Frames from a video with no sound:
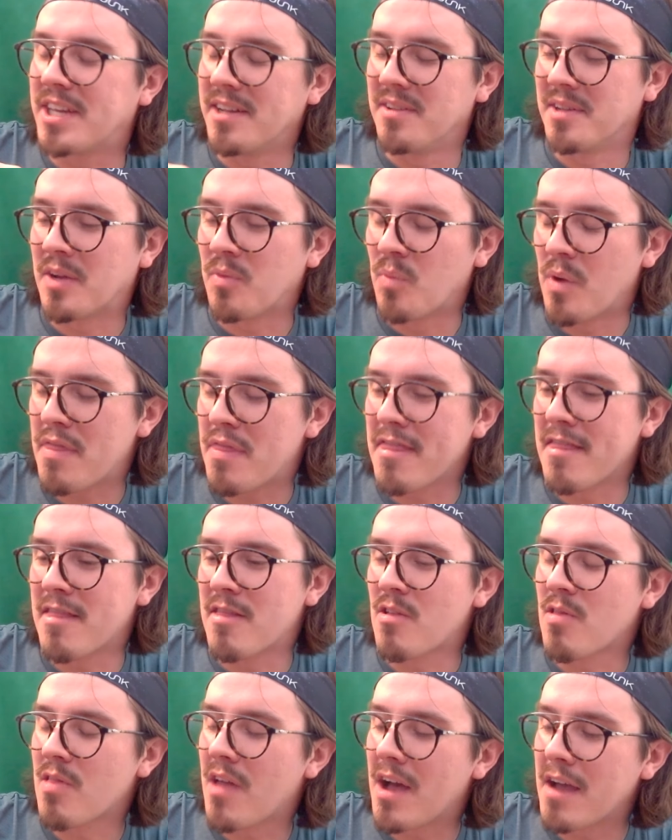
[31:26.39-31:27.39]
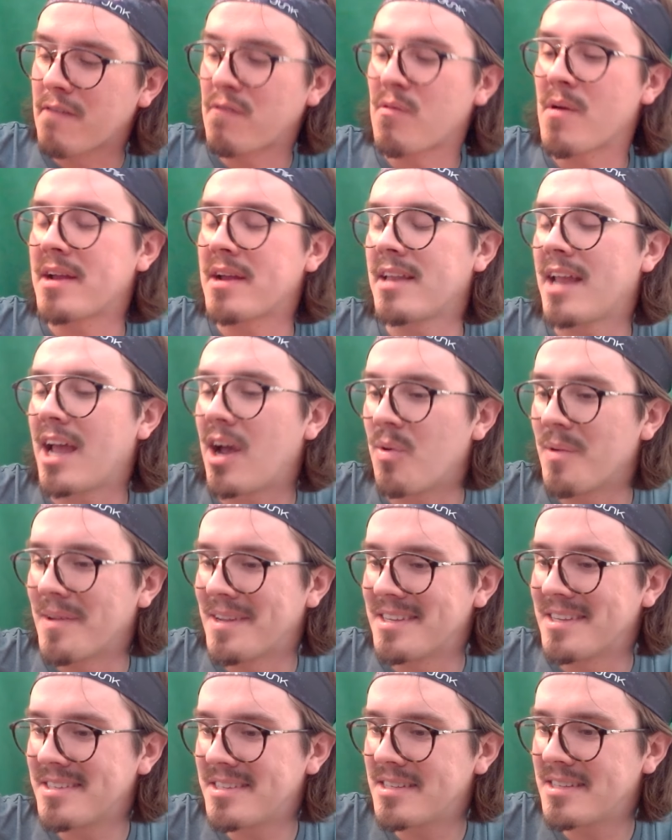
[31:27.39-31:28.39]
dealing with in their life right now
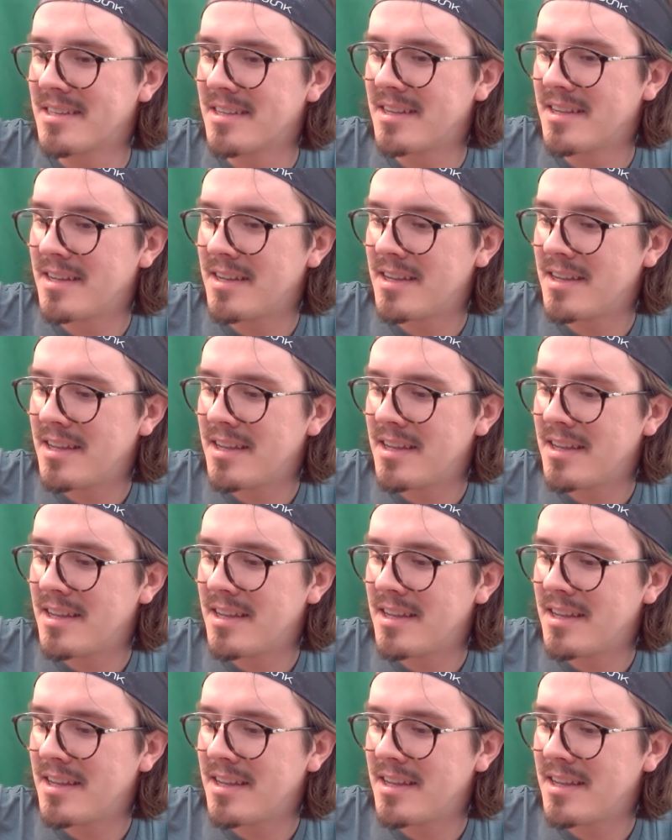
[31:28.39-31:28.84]
is.